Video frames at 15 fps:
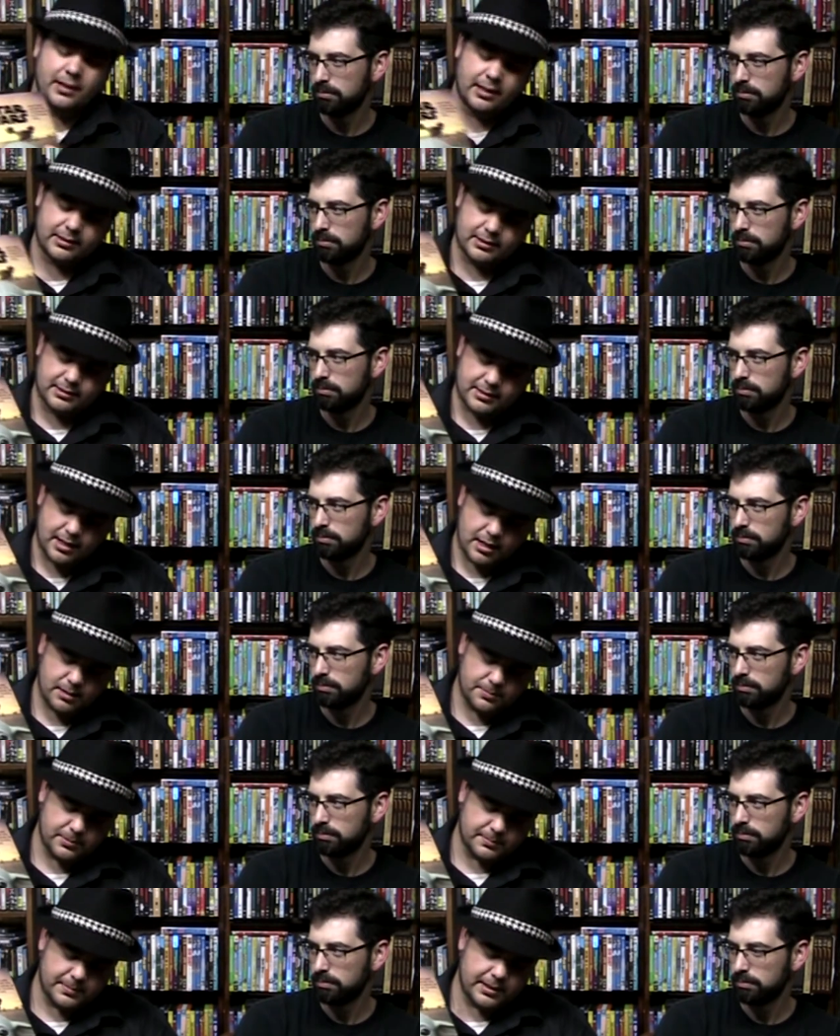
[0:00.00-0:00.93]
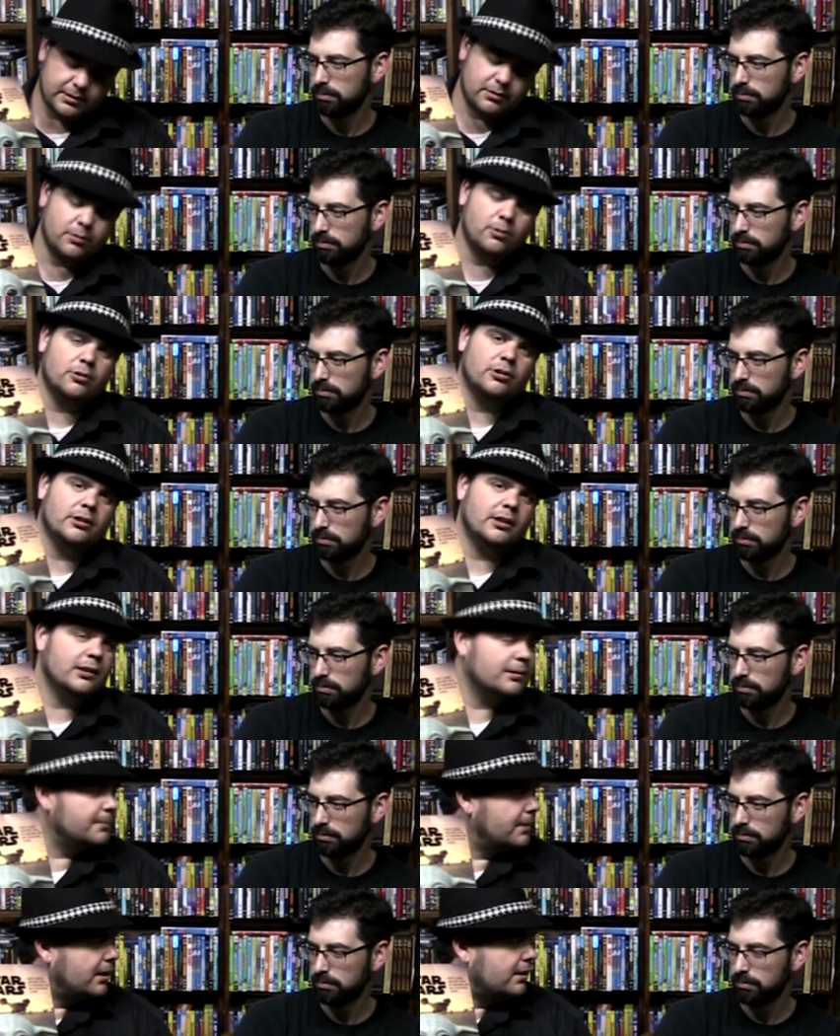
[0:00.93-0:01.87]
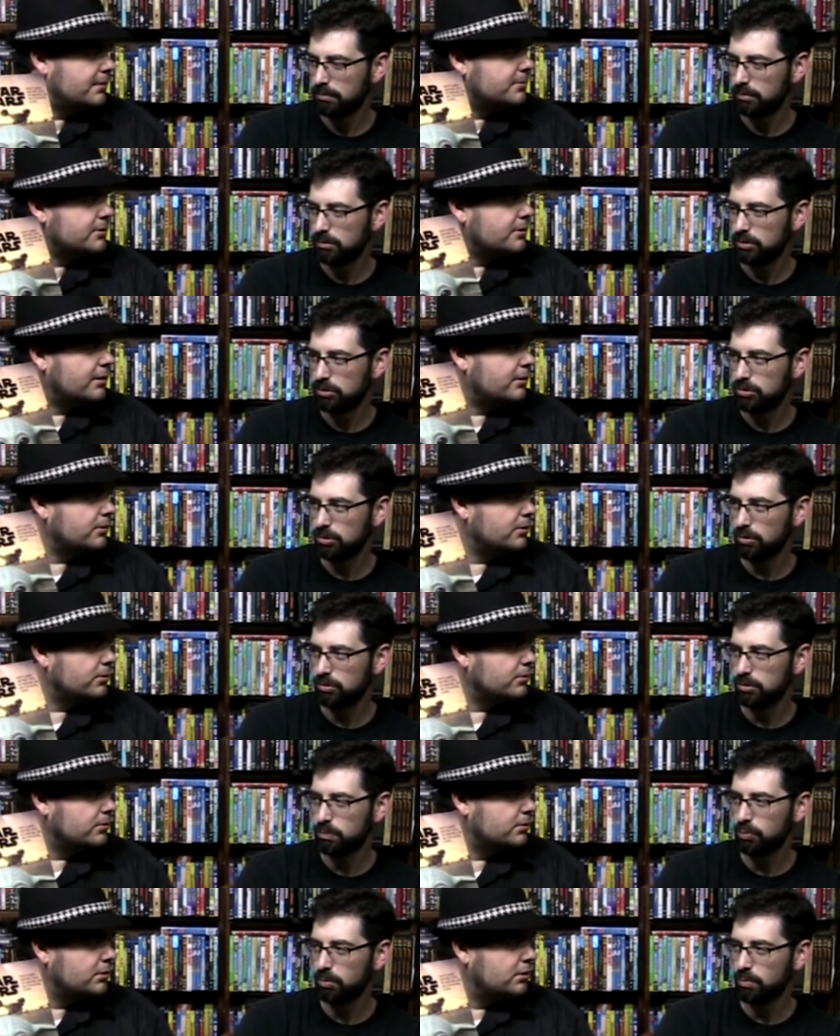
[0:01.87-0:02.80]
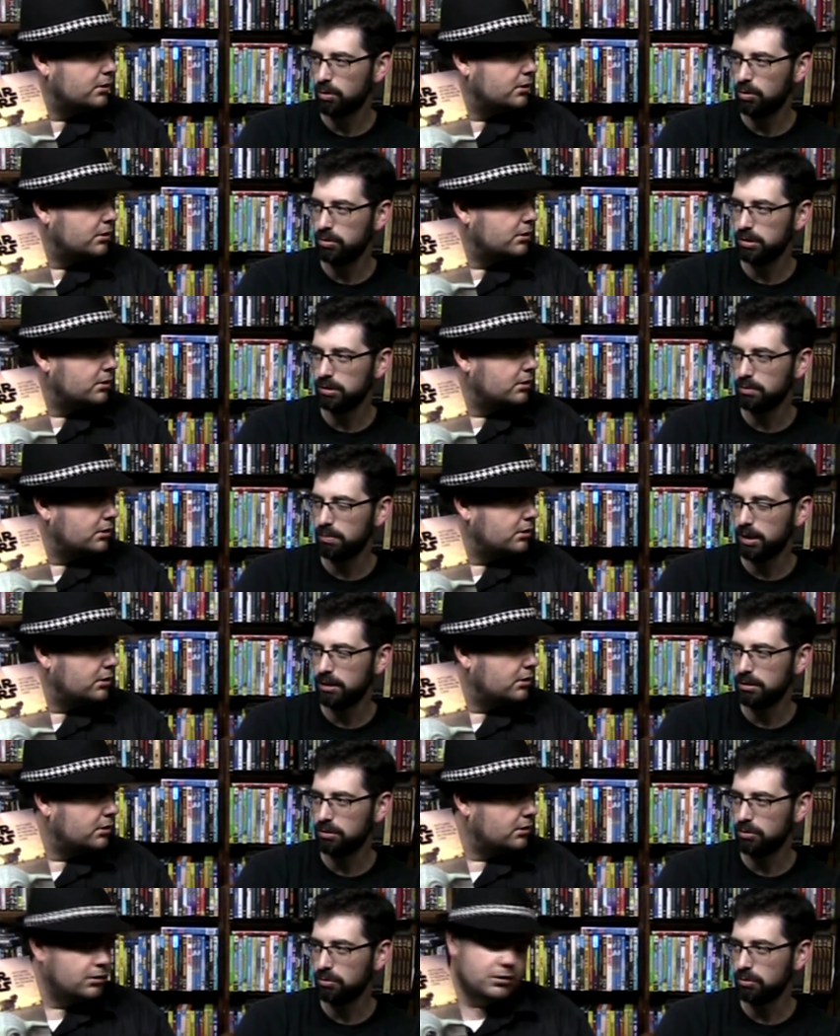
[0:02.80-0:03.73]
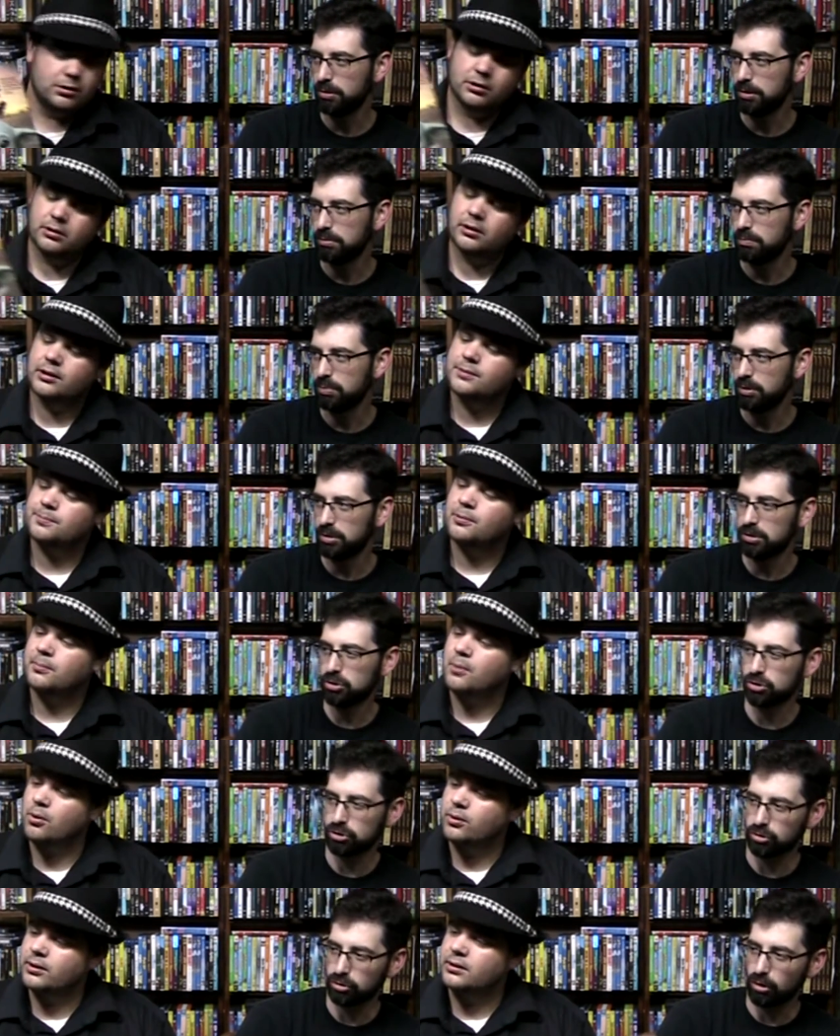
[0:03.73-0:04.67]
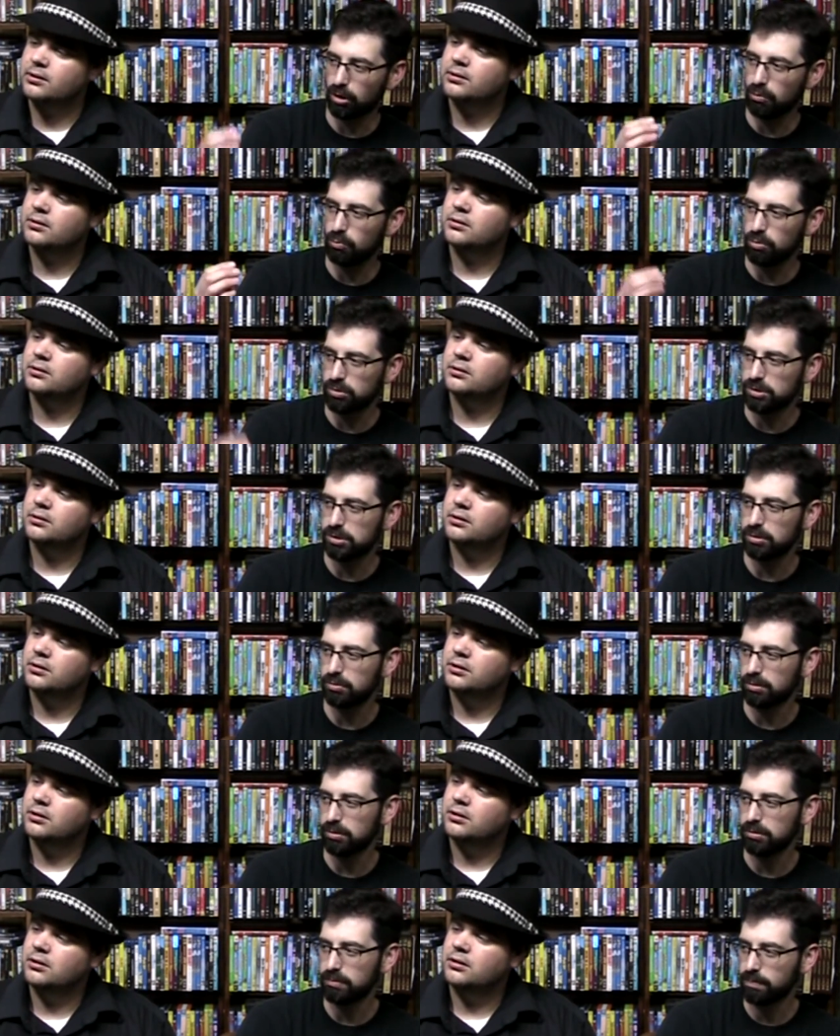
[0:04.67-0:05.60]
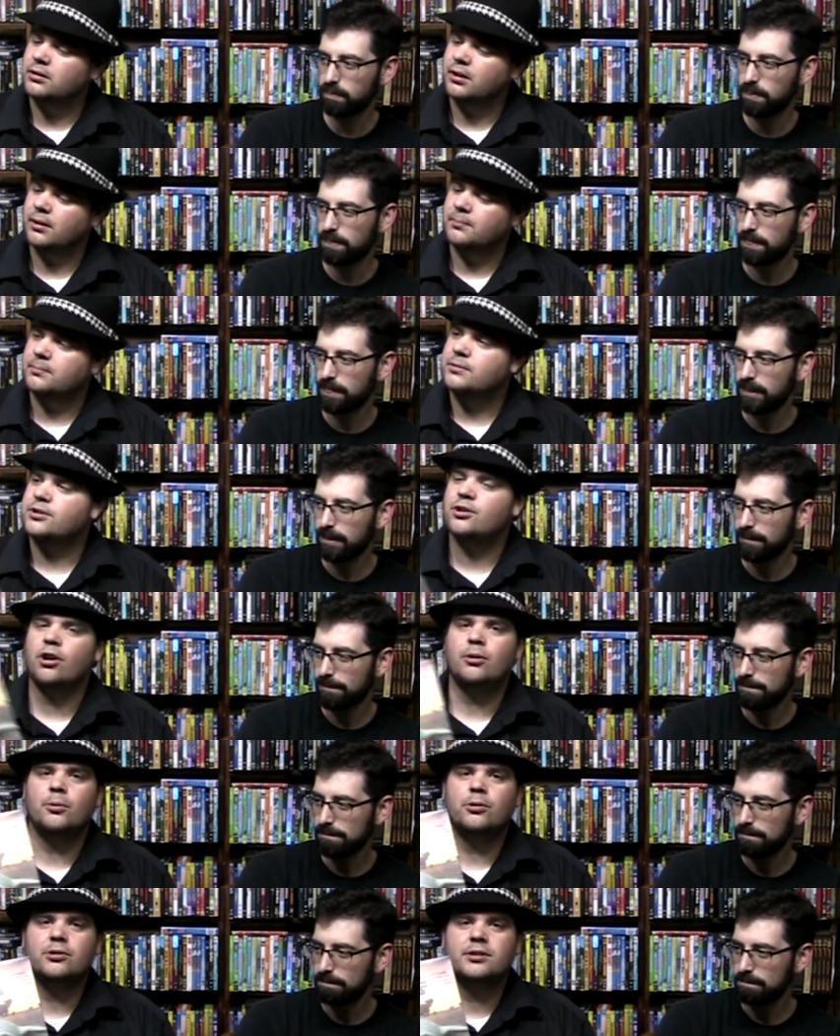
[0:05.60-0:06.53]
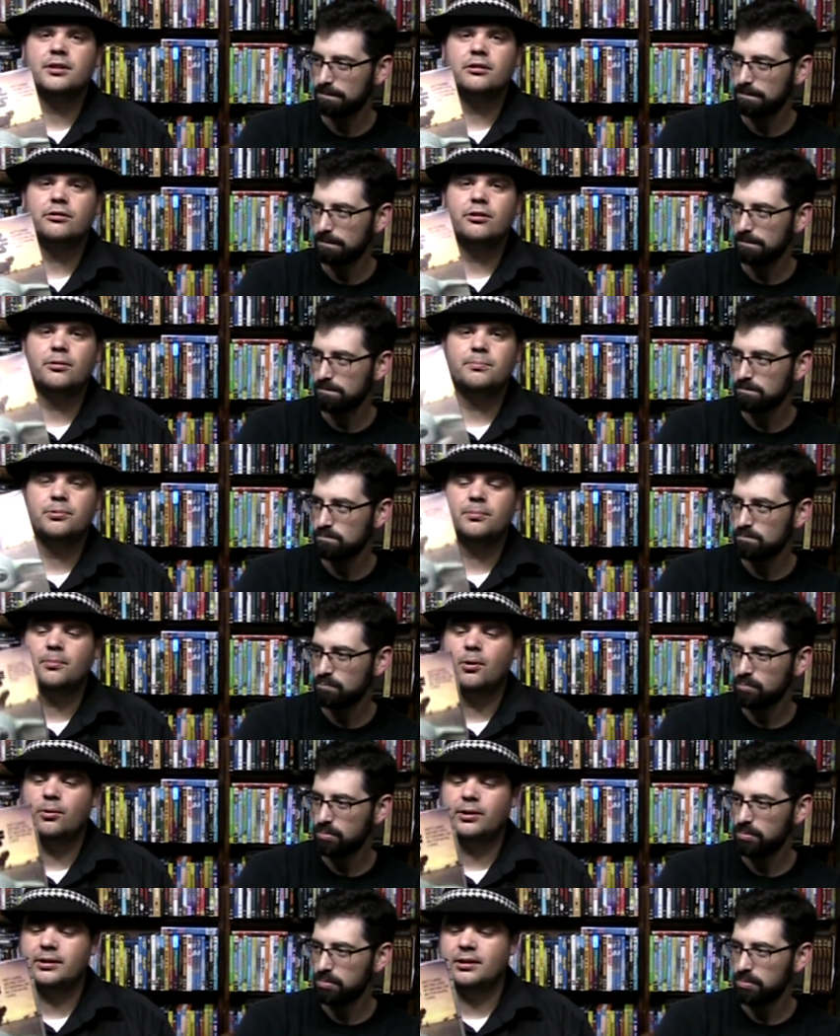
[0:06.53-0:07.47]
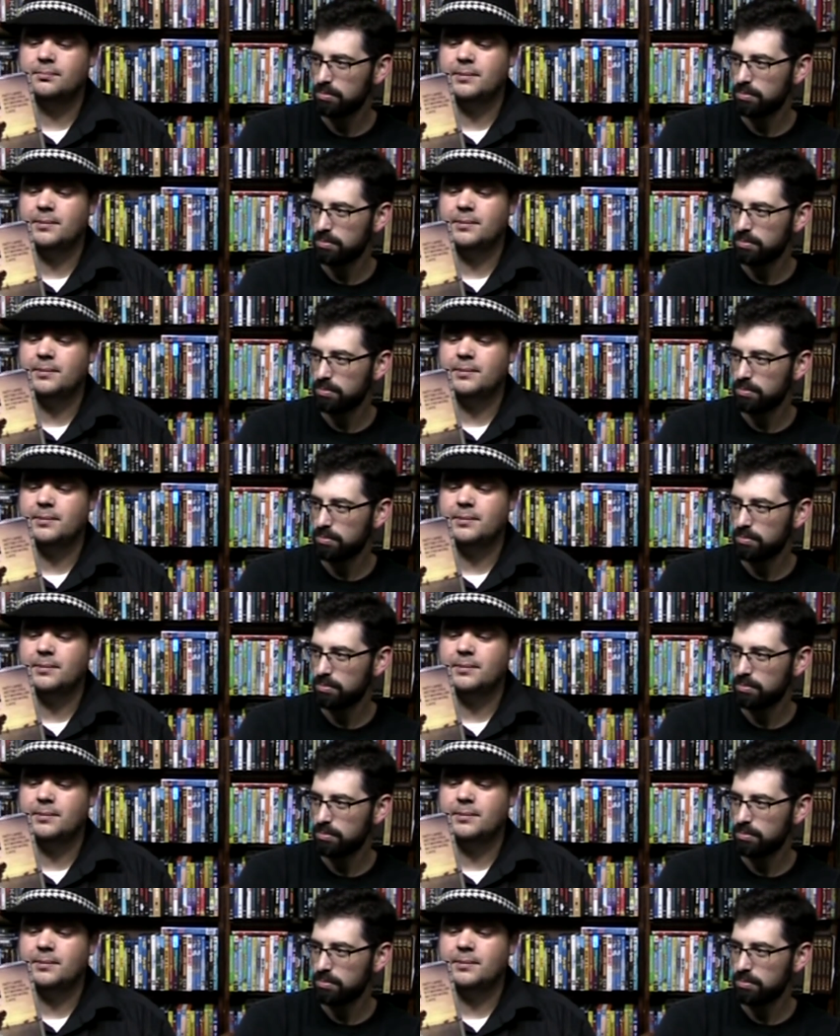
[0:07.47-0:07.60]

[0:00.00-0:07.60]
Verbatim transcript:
Speaker 1: on the top and Mandalorian on the bottom.
Speaker 2: So it's promoting The Mandalorian, but it's Star Wars cereal.
Speaker 1: Yeah, Star Wars cereal promoting The